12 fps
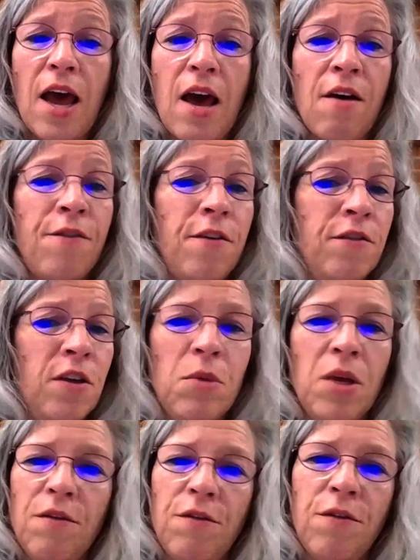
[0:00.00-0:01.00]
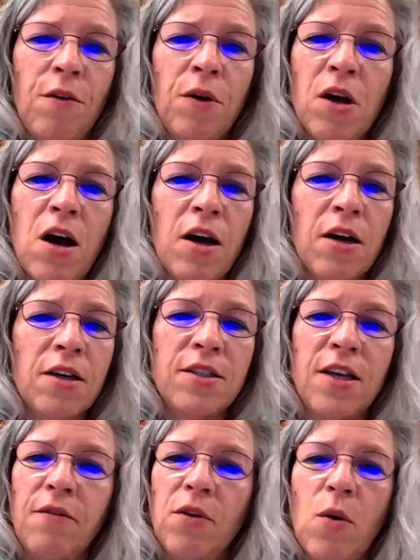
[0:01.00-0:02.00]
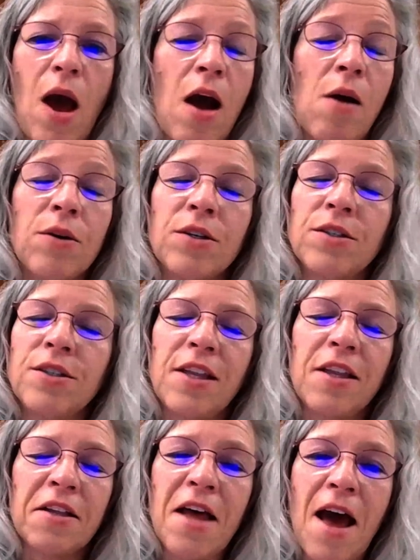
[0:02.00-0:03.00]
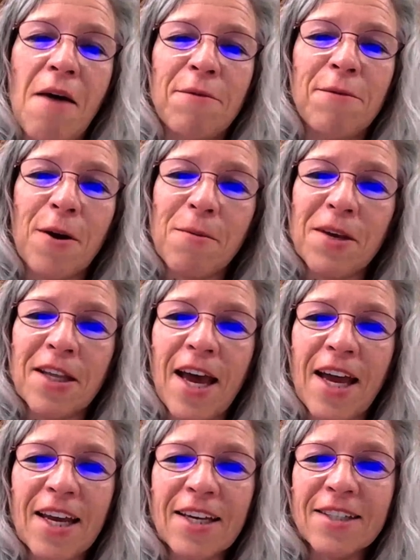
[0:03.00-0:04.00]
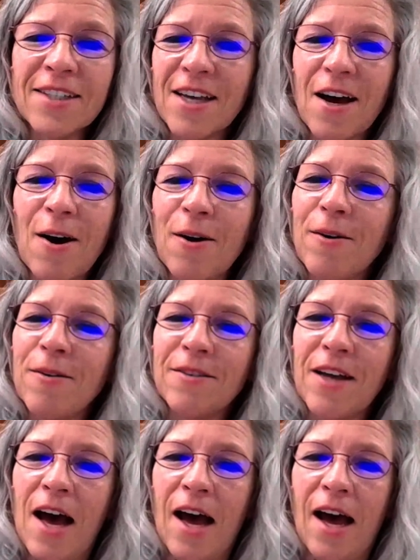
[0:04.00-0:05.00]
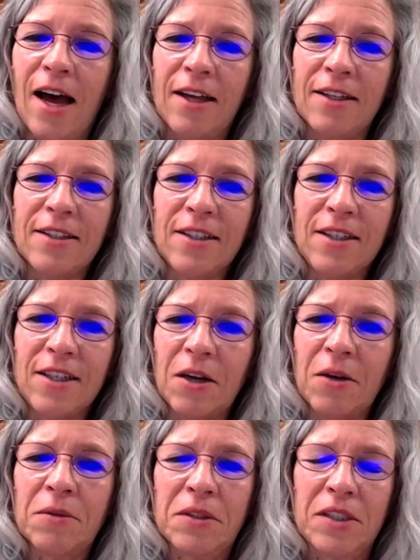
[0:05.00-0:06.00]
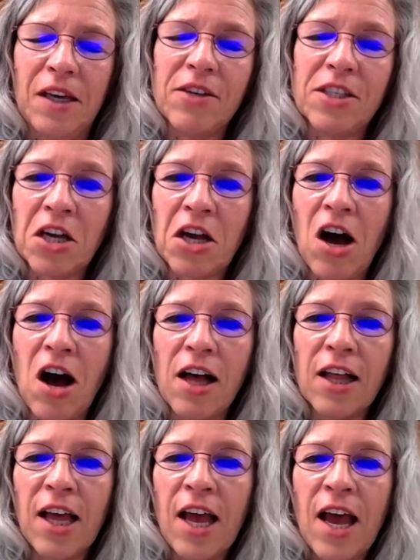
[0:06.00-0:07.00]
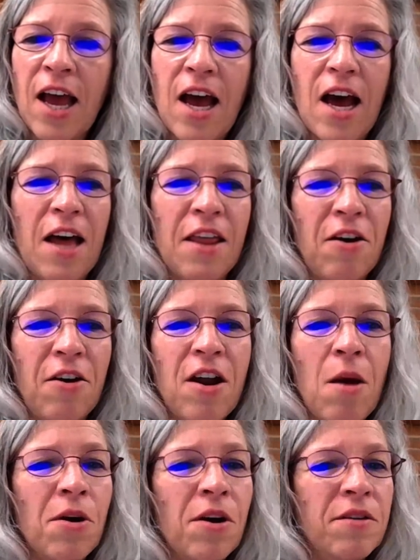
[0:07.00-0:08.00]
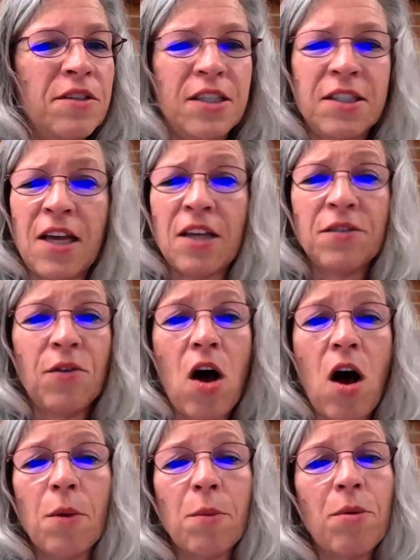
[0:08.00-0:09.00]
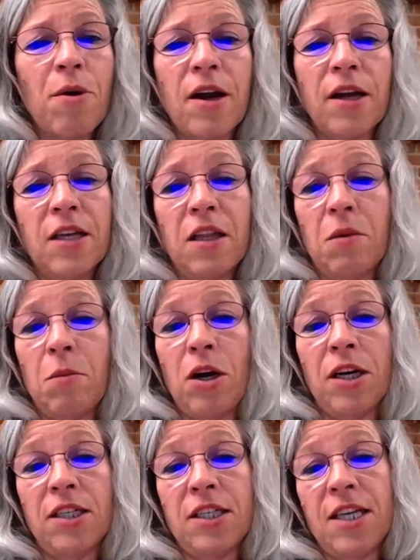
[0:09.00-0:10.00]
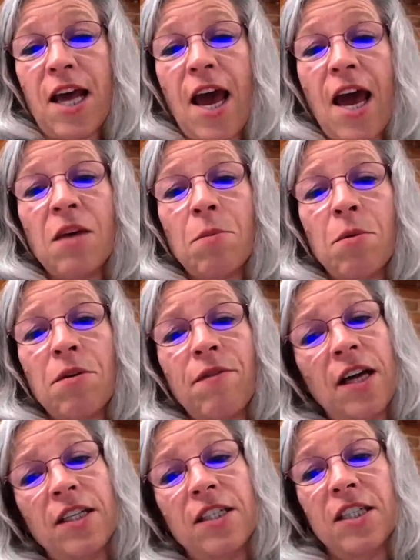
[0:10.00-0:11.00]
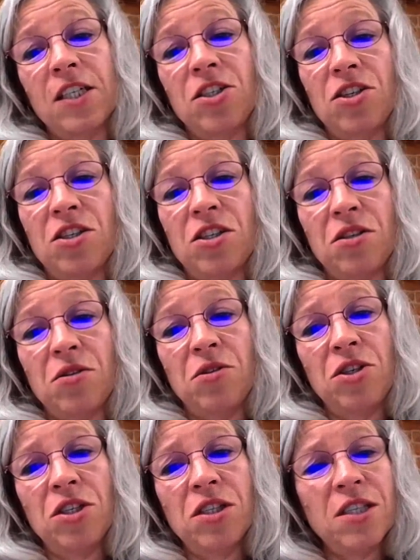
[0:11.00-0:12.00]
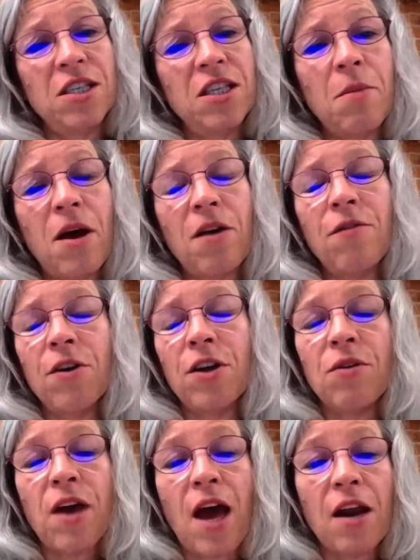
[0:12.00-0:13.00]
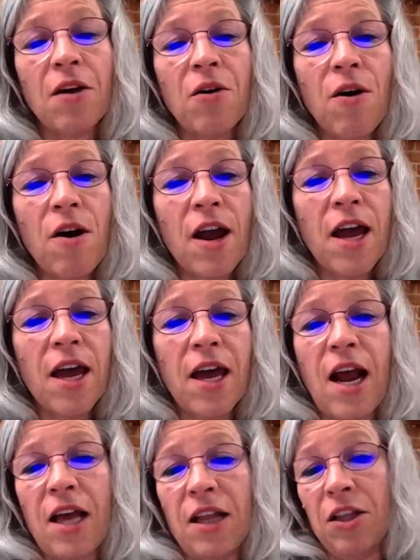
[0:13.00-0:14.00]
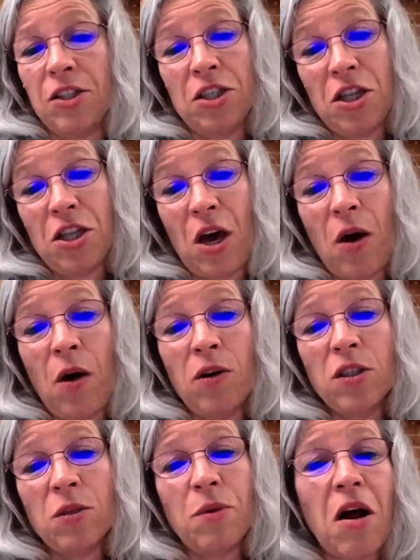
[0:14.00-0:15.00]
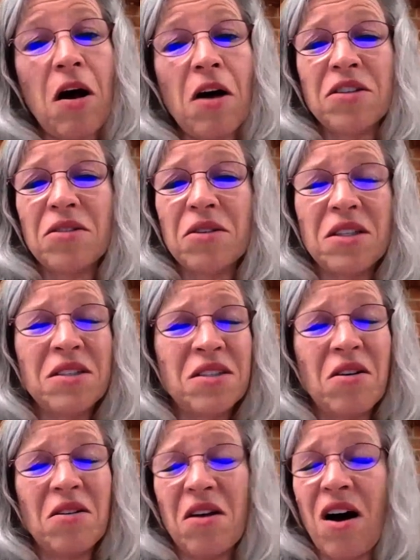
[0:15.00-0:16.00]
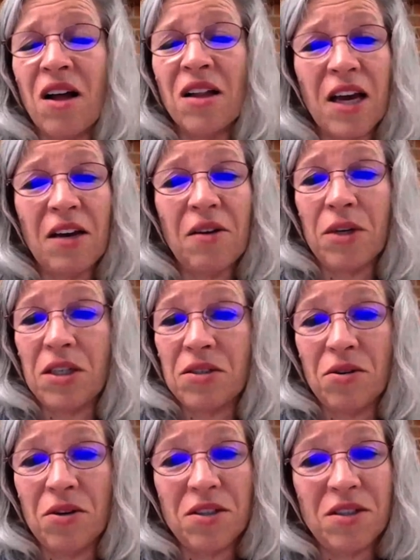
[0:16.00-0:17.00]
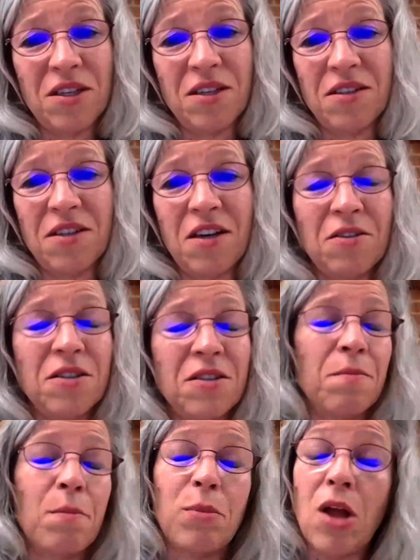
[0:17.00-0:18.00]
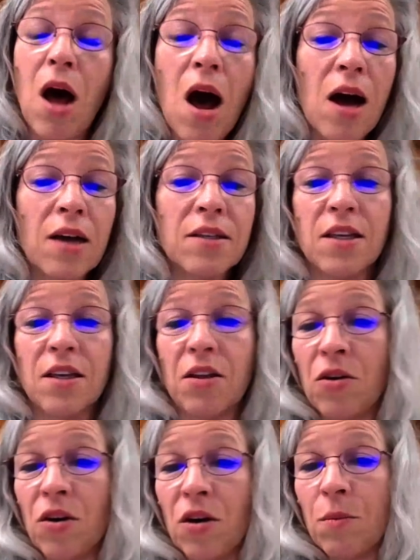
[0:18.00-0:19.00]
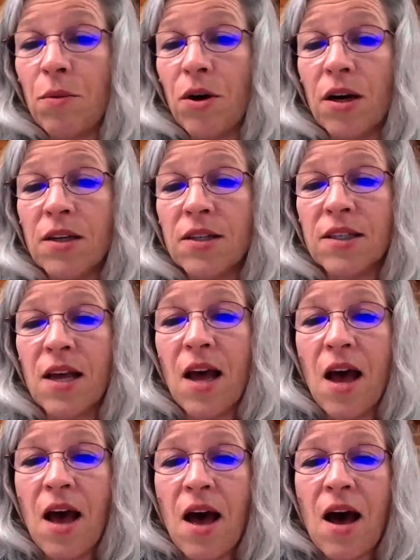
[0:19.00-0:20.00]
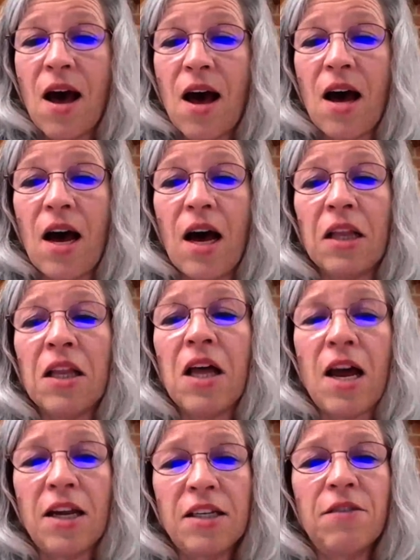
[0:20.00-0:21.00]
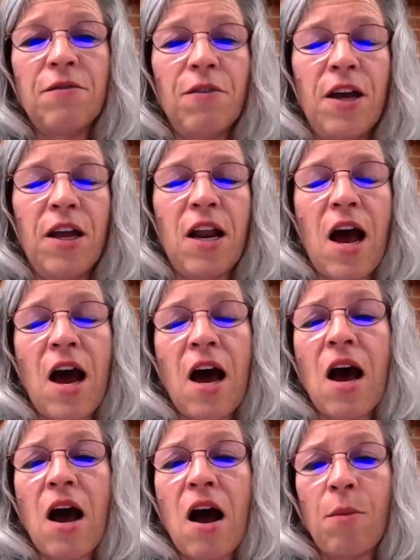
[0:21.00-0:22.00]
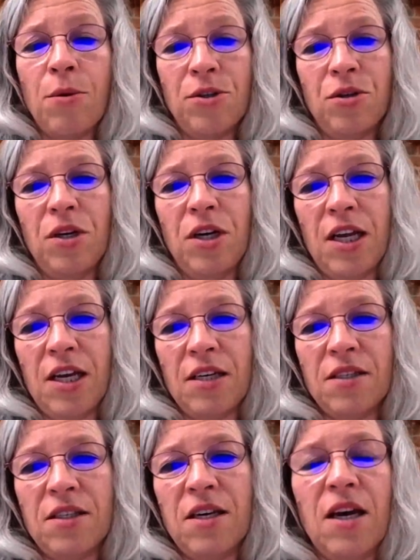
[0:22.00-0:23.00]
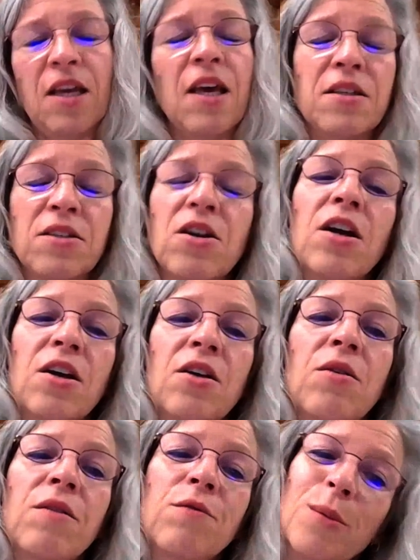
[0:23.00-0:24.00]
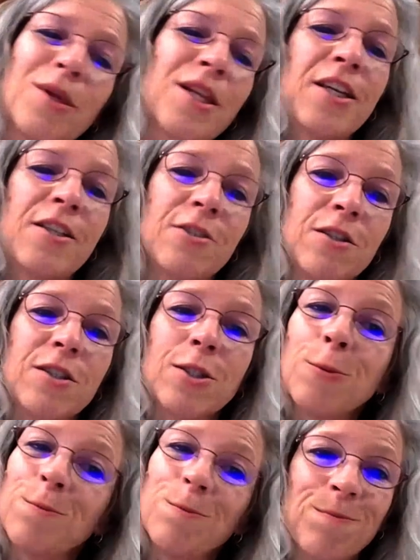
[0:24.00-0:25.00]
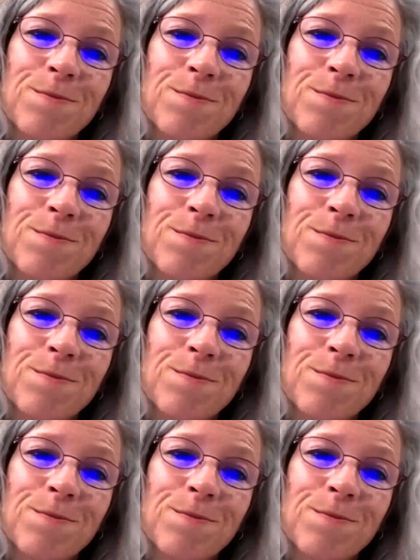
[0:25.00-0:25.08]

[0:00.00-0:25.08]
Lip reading: A 15-minute phone call could save you hours in the lab formulating. So, give us a call. There are a number of successful almond products on the market today that provide delicious solutions in the better for you category, and I'd look to those, but also consult online resources. There's blogs and cookbooks, a lot of different opportunities to kickstart you on formulations.